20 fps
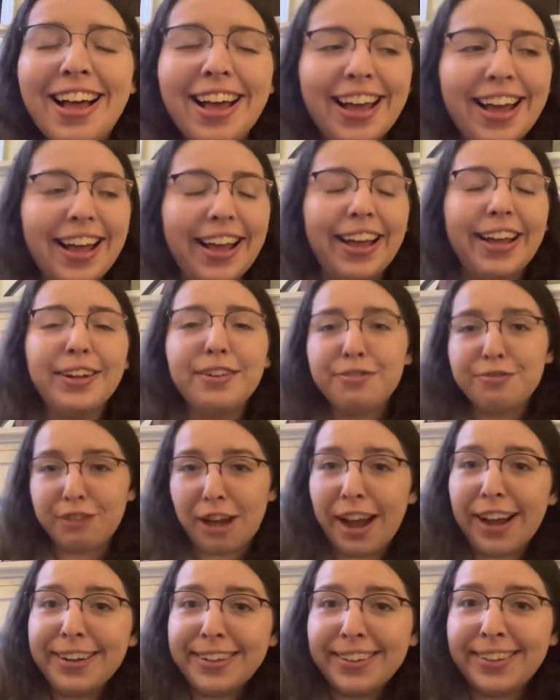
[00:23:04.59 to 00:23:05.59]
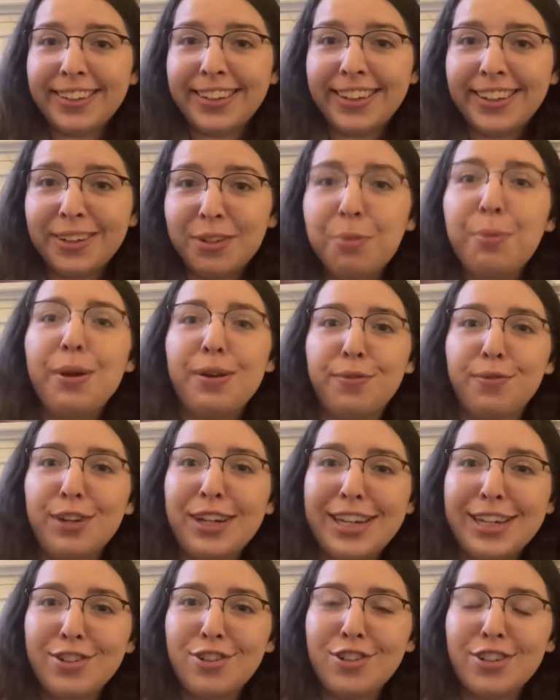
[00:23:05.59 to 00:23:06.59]
And finally, we've
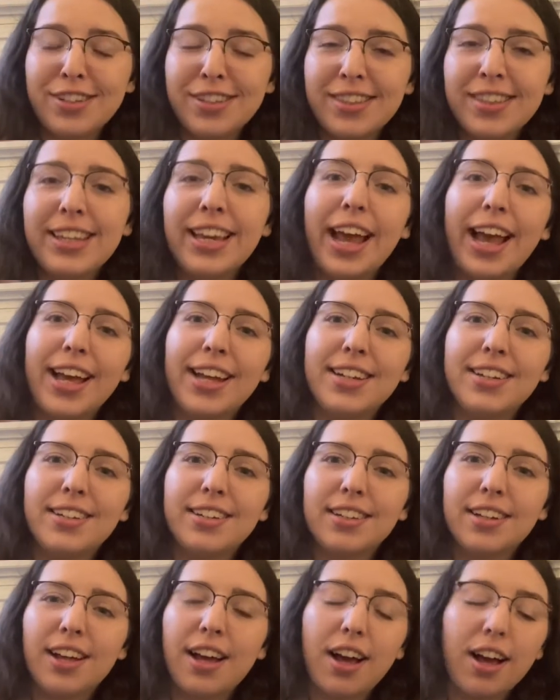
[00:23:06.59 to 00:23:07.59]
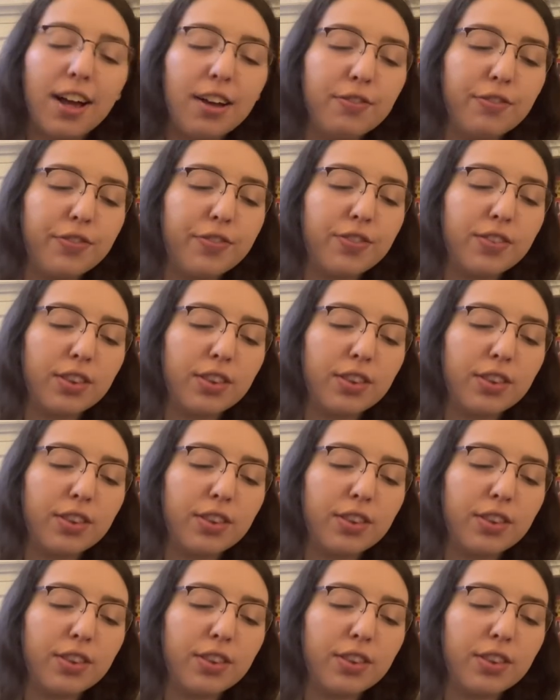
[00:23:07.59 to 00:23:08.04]
reached the end of